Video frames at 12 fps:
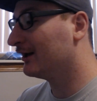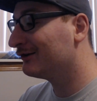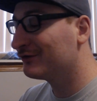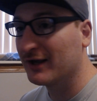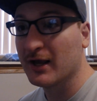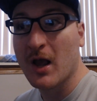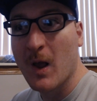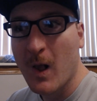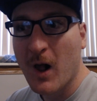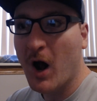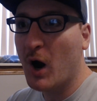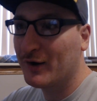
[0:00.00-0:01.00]
And I was like,
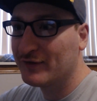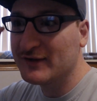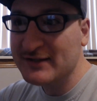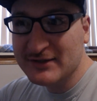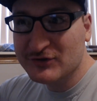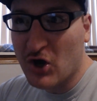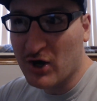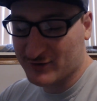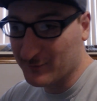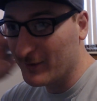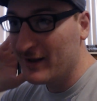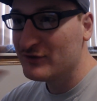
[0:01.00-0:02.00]
all right, this is
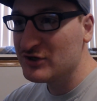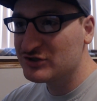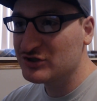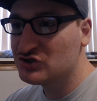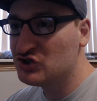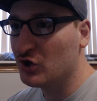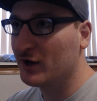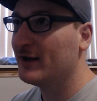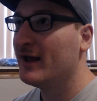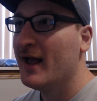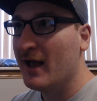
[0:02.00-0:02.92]
awesome. This is good.